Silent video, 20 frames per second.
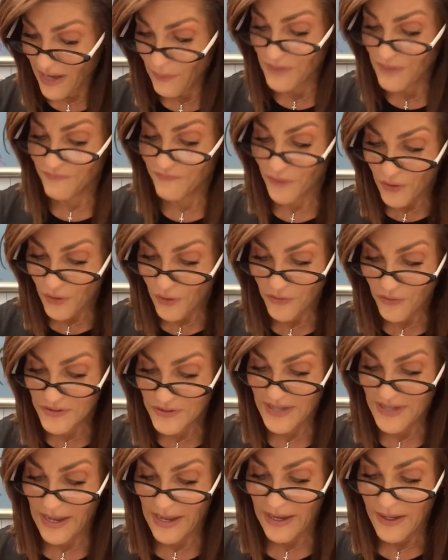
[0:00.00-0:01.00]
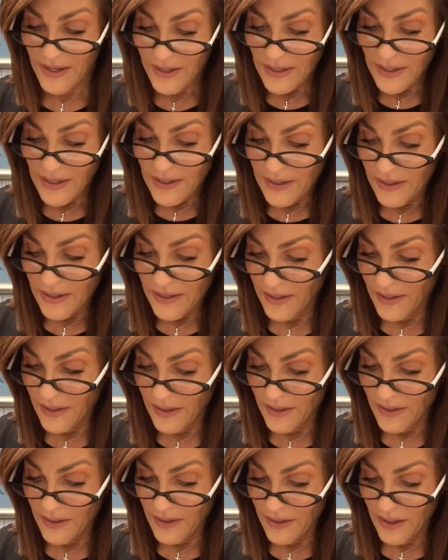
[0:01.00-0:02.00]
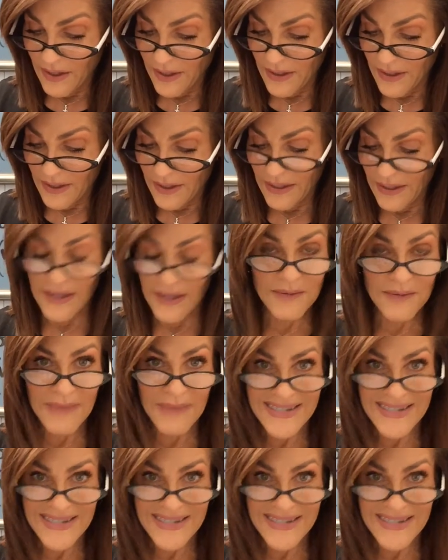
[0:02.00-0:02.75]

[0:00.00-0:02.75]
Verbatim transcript: I would further say, in